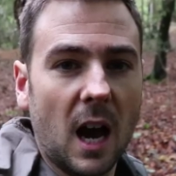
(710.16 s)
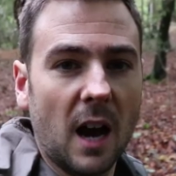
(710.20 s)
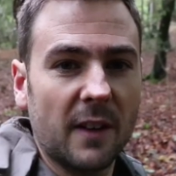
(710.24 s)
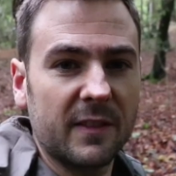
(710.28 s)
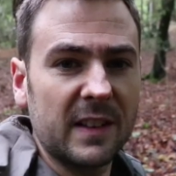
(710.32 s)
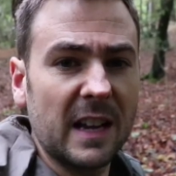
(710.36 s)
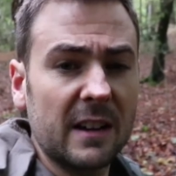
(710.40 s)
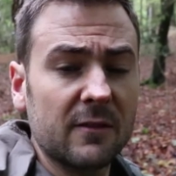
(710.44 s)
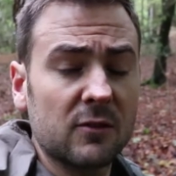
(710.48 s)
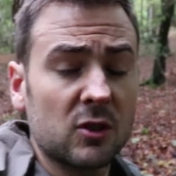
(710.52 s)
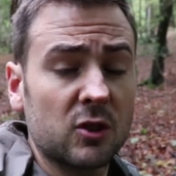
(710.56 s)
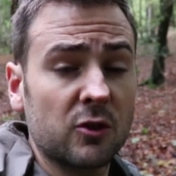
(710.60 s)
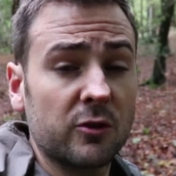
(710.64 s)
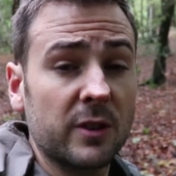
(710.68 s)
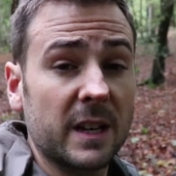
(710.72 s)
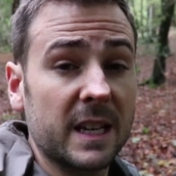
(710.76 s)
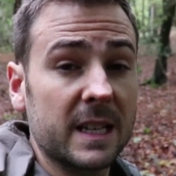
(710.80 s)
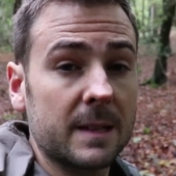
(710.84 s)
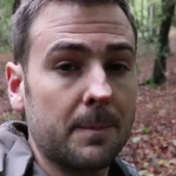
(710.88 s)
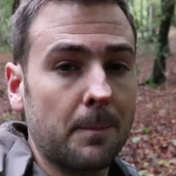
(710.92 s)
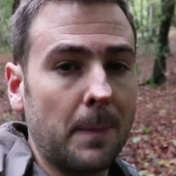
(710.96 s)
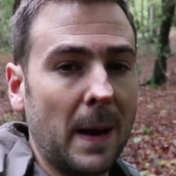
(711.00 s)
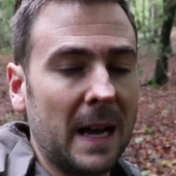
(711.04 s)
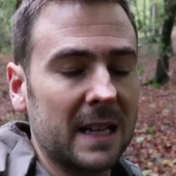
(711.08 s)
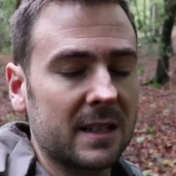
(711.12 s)
I've now
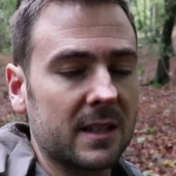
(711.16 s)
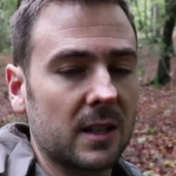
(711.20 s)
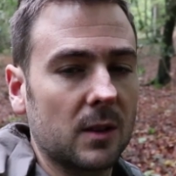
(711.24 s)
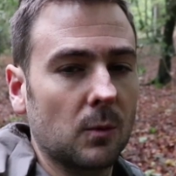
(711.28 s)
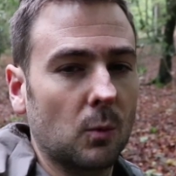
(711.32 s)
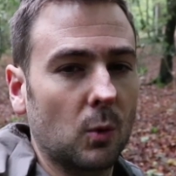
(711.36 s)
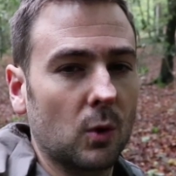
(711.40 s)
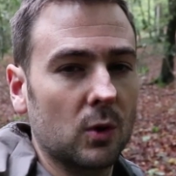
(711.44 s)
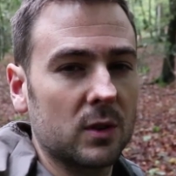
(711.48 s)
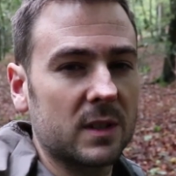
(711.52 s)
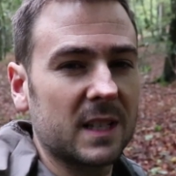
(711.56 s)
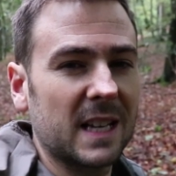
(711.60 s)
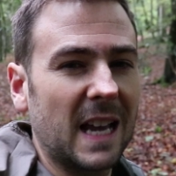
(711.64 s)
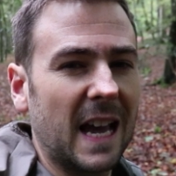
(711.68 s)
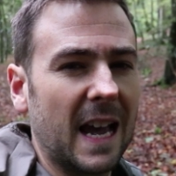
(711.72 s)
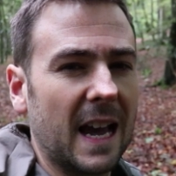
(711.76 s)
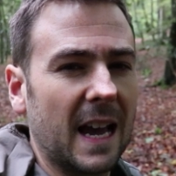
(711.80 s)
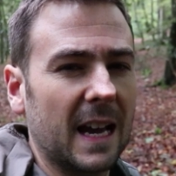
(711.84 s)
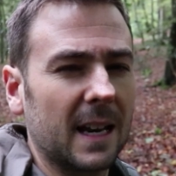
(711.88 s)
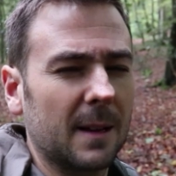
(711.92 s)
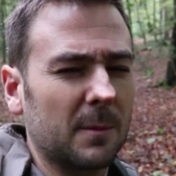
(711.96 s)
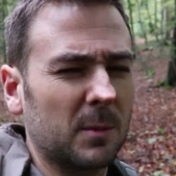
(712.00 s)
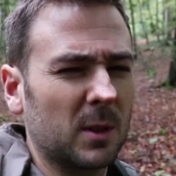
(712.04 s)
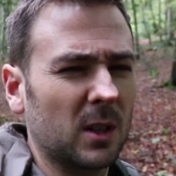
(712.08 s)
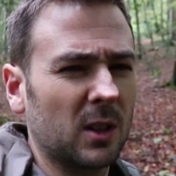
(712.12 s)
retreated back to the woods
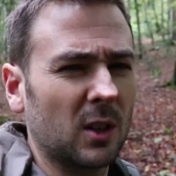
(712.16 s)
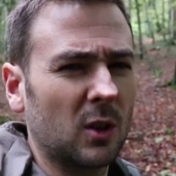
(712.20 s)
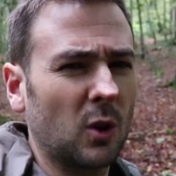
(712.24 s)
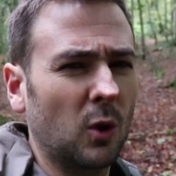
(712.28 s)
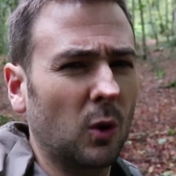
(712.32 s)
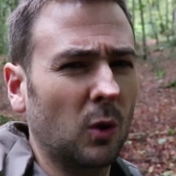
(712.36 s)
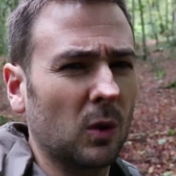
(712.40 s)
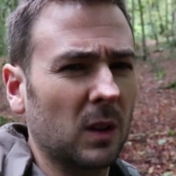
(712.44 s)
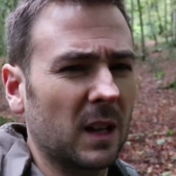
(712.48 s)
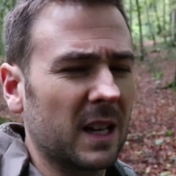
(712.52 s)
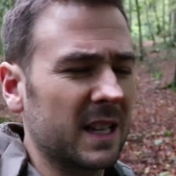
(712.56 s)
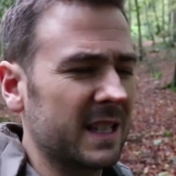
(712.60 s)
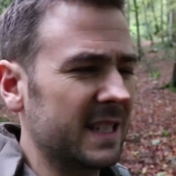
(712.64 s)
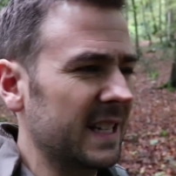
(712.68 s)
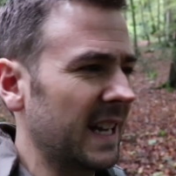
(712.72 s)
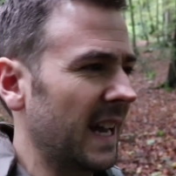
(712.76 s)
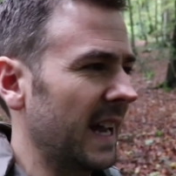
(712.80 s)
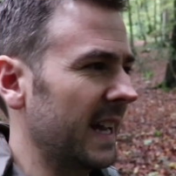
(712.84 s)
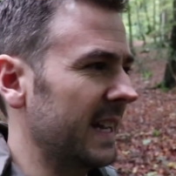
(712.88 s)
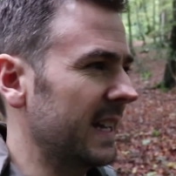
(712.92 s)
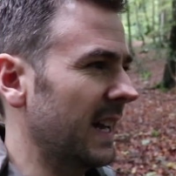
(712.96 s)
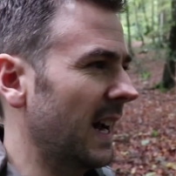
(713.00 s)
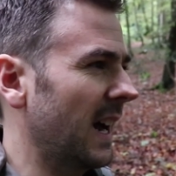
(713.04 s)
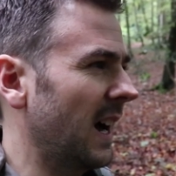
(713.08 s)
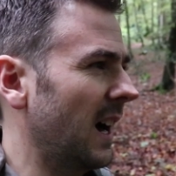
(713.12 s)
and I'm going to call it a
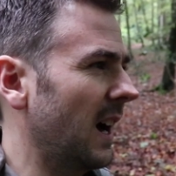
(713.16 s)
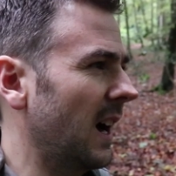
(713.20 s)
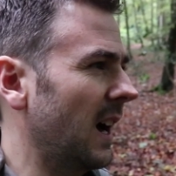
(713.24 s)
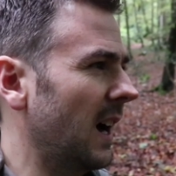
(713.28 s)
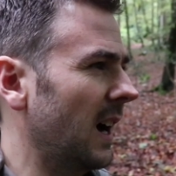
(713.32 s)
day.